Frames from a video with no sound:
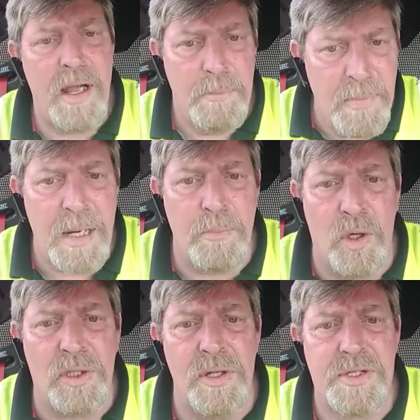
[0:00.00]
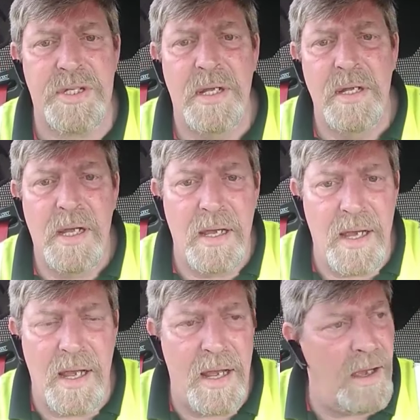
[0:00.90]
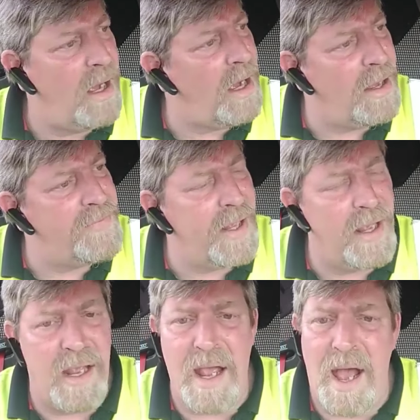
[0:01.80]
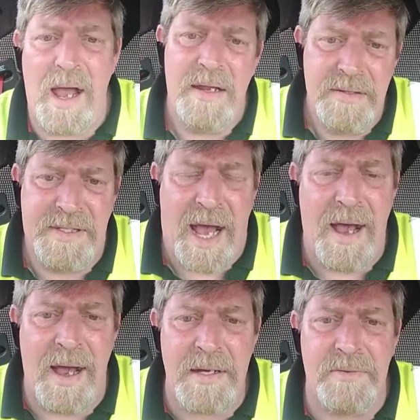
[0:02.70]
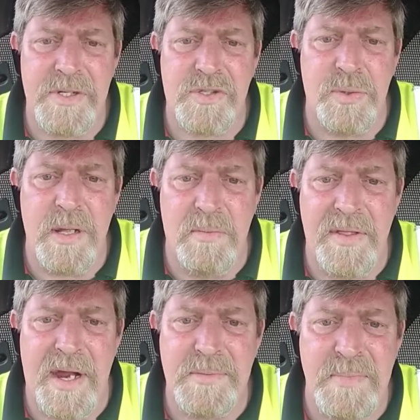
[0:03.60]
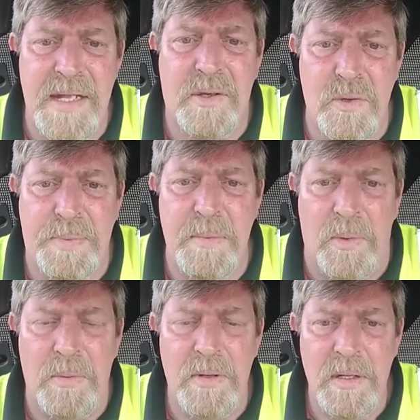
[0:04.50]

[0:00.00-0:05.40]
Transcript: mere modellers uh, and a data analyst on it, and what there is, medical people.